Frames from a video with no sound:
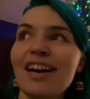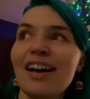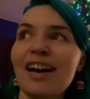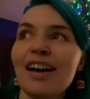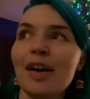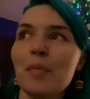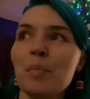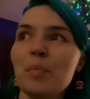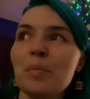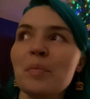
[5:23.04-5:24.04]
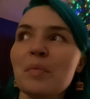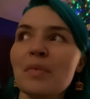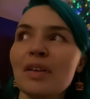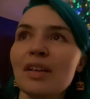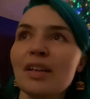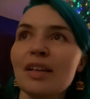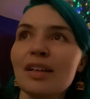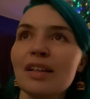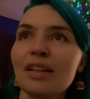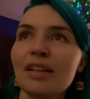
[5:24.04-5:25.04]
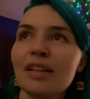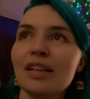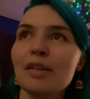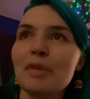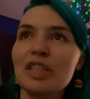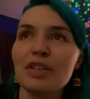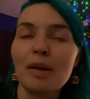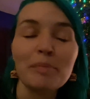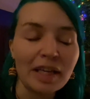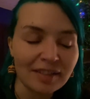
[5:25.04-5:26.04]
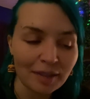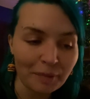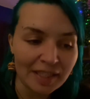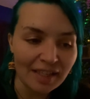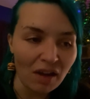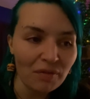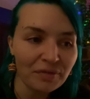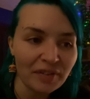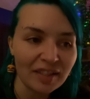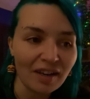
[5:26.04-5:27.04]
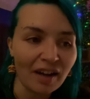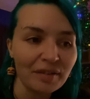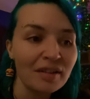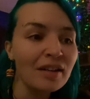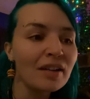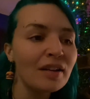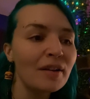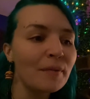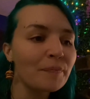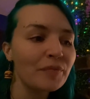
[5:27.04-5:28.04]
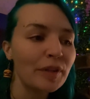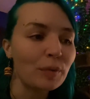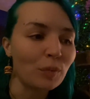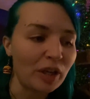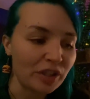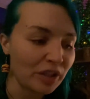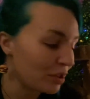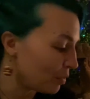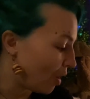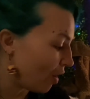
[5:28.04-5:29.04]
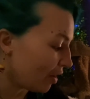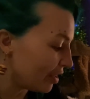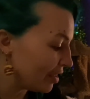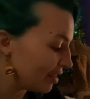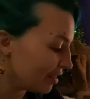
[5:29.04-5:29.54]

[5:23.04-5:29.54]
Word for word: I'm going to make sure I'm pacing myself and not rushing too hard.